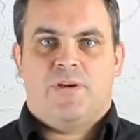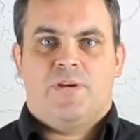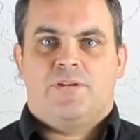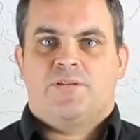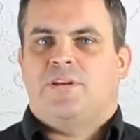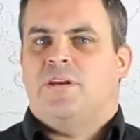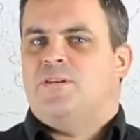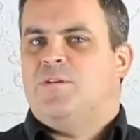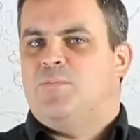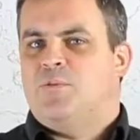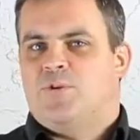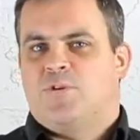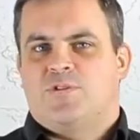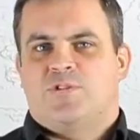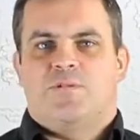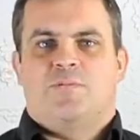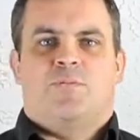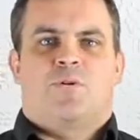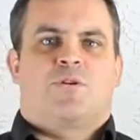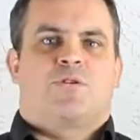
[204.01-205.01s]
say, to
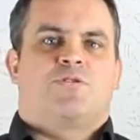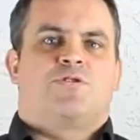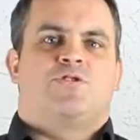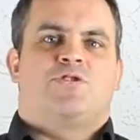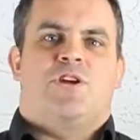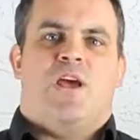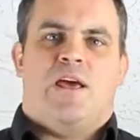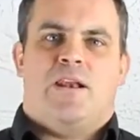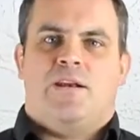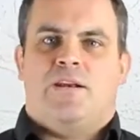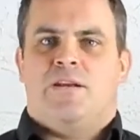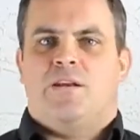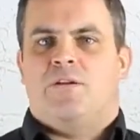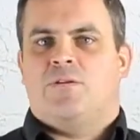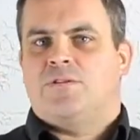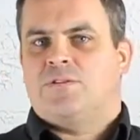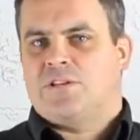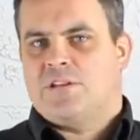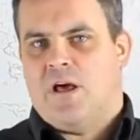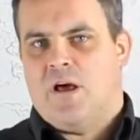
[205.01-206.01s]
Buddhism or Christianity
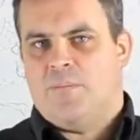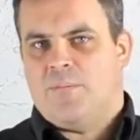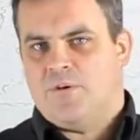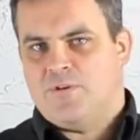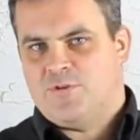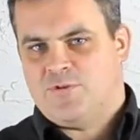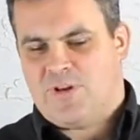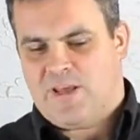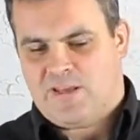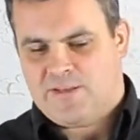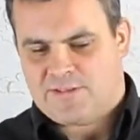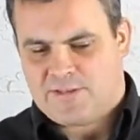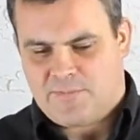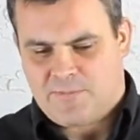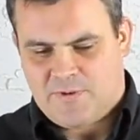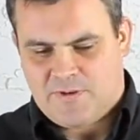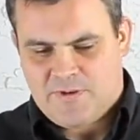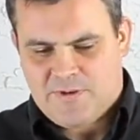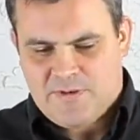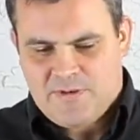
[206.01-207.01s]
or Islam or Judaism.